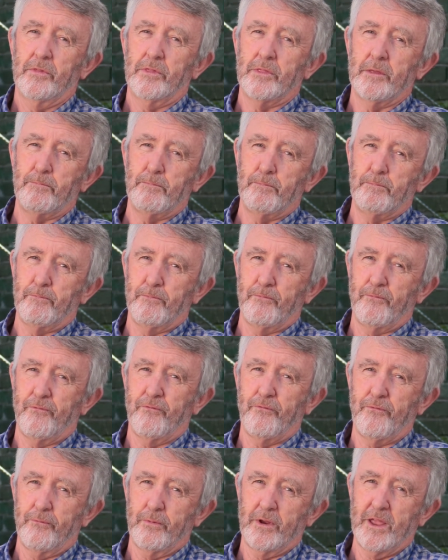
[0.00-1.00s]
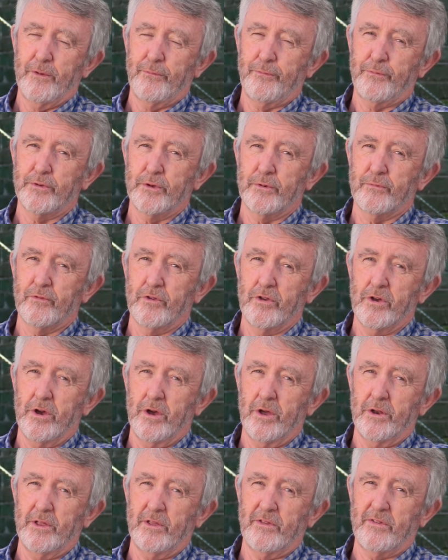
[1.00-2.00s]
the gift of
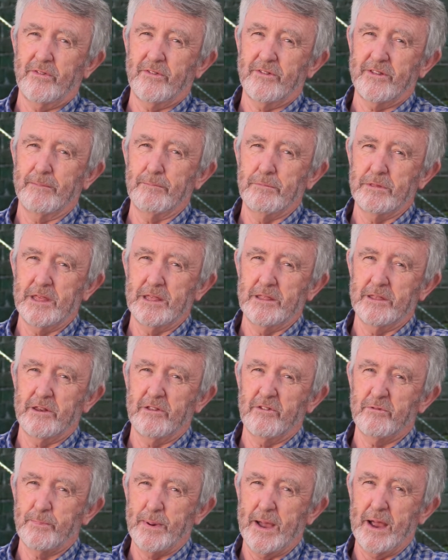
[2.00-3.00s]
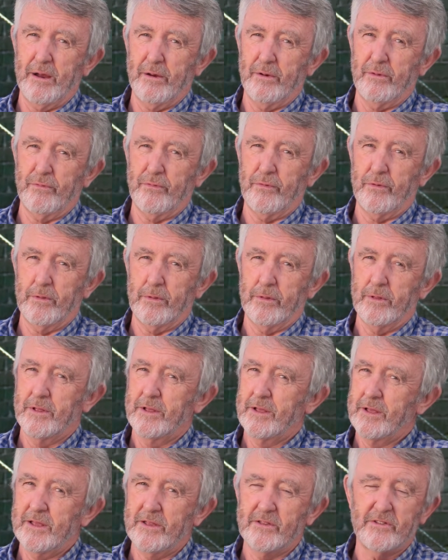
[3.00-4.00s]
God is something that is powerful,
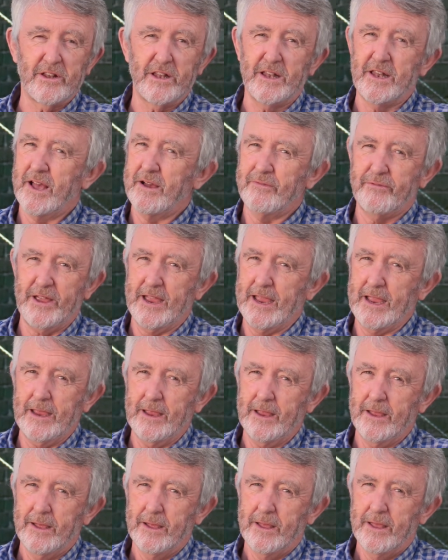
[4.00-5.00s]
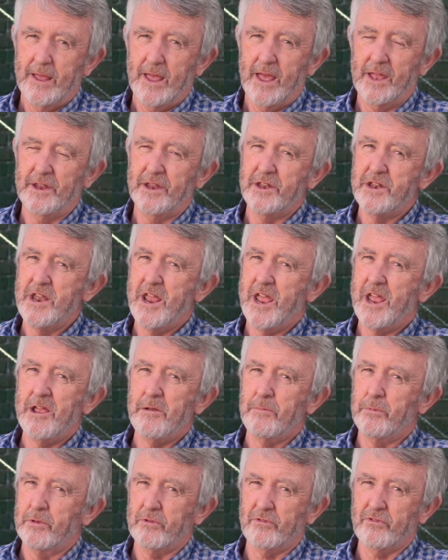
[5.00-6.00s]
is loving, and
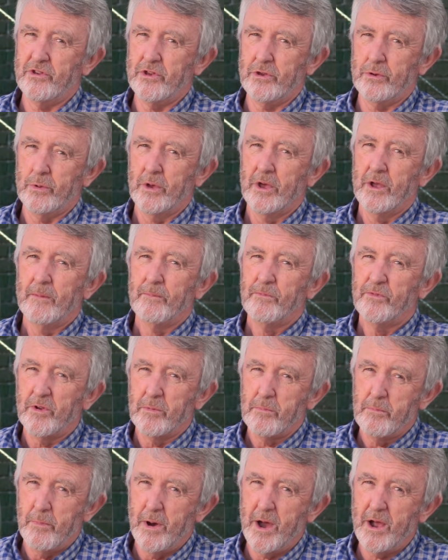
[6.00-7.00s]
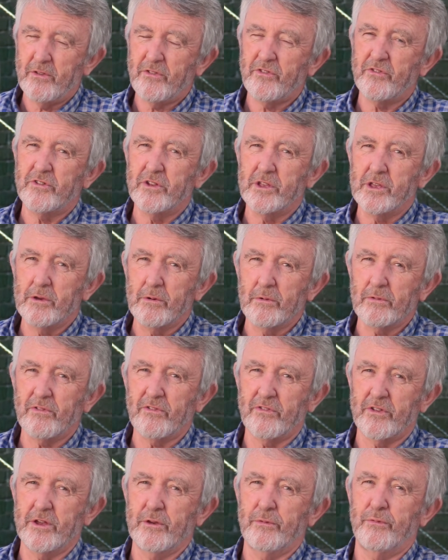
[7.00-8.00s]
enables you to master
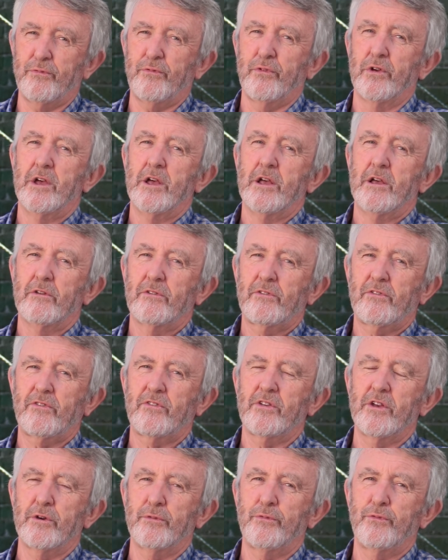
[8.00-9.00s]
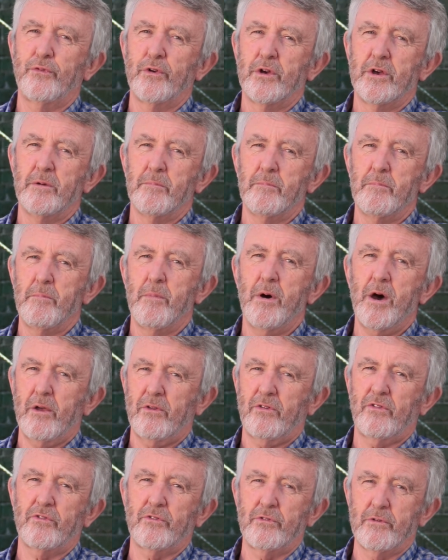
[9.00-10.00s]
yourself, self
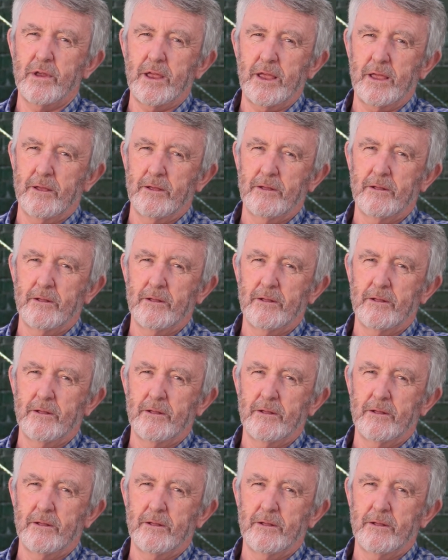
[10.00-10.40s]
mastery.